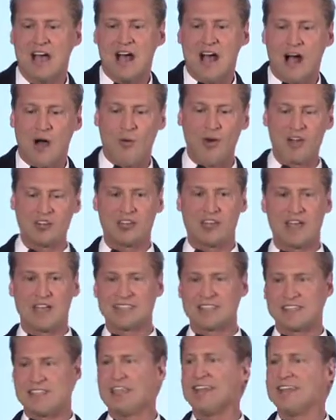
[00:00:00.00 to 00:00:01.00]
I want you
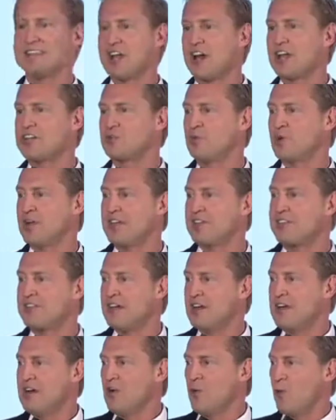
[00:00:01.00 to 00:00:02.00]
guys to get in touch with
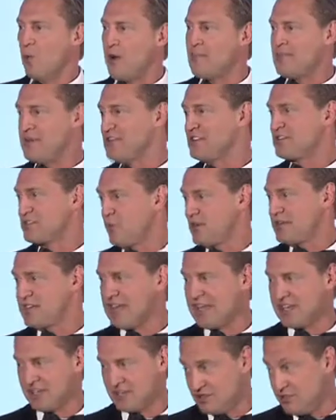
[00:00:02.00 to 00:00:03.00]
what Peace One
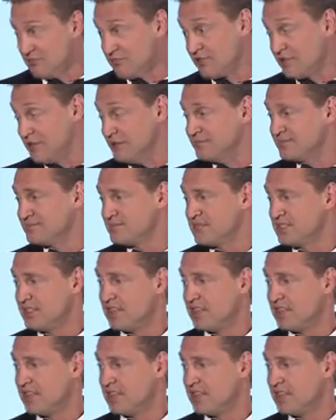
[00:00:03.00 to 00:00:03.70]
Day can do for you.